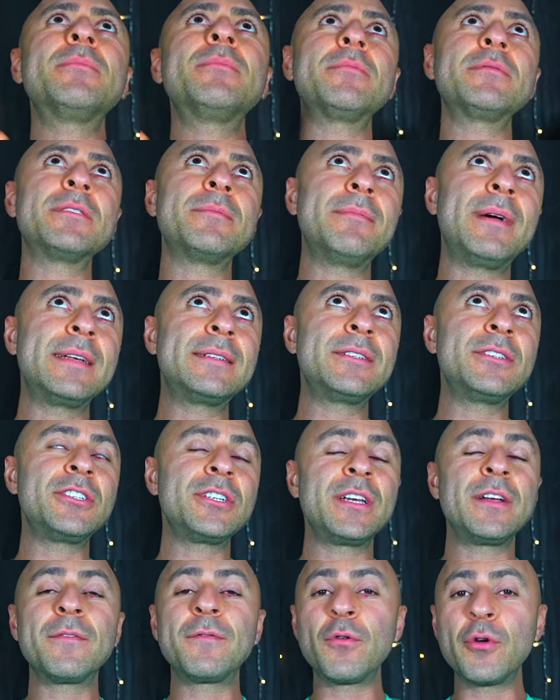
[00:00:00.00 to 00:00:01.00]
was a message
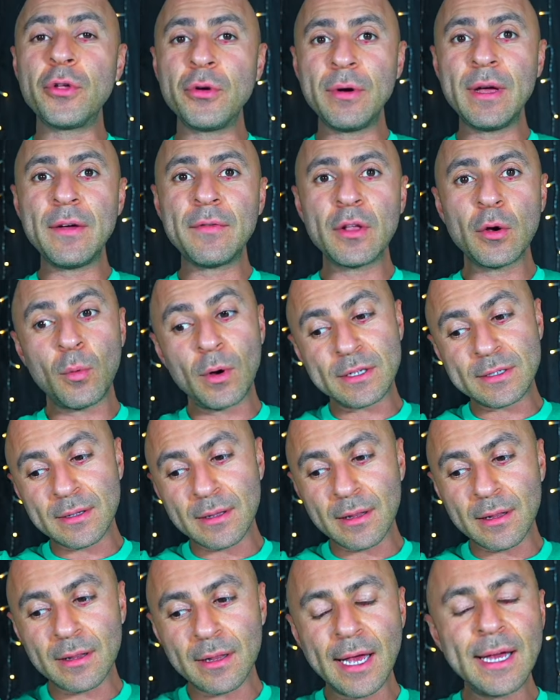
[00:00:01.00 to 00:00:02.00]
in here for you. If there was,
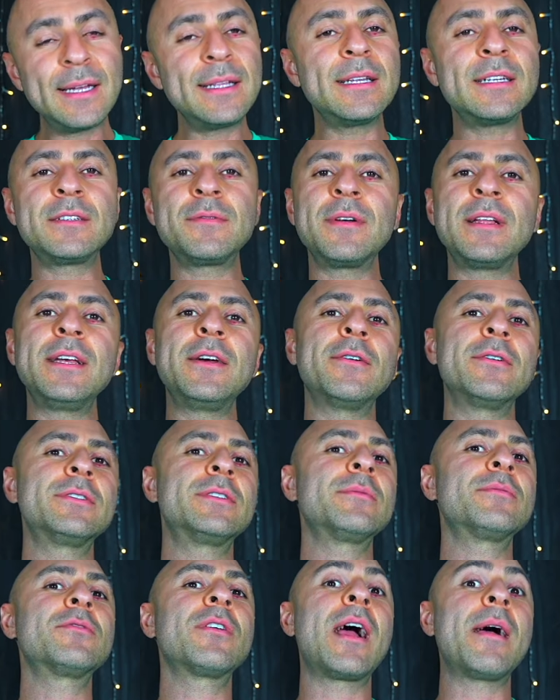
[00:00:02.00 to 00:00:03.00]
like this video and
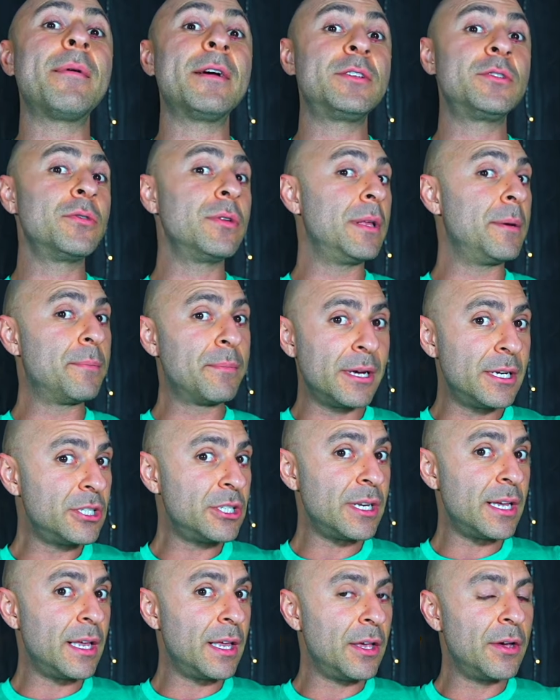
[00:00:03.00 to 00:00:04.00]
subscribe. I truly
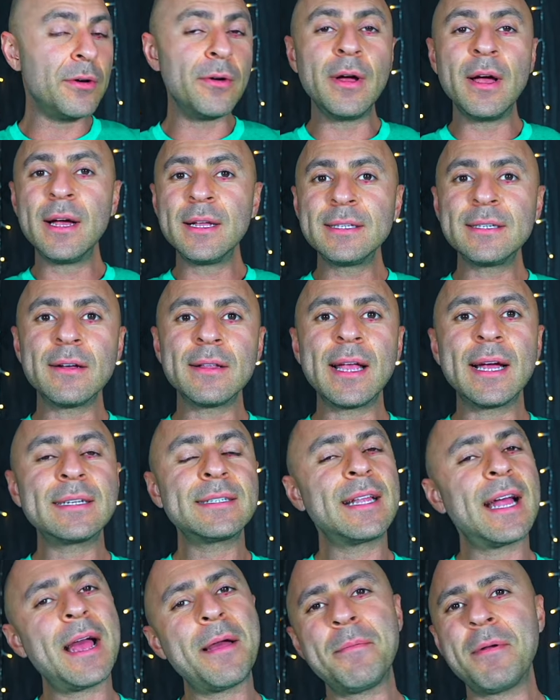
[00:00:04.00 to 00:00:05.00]
appreciate you. Till
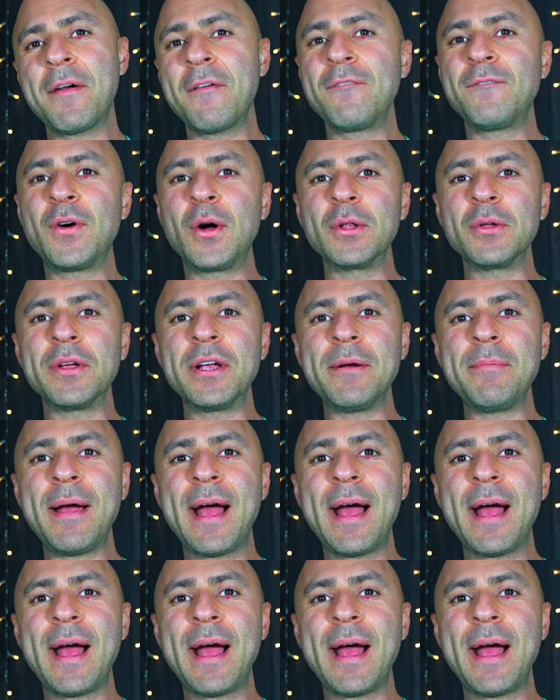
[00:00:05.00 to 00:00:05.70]
next time, follow your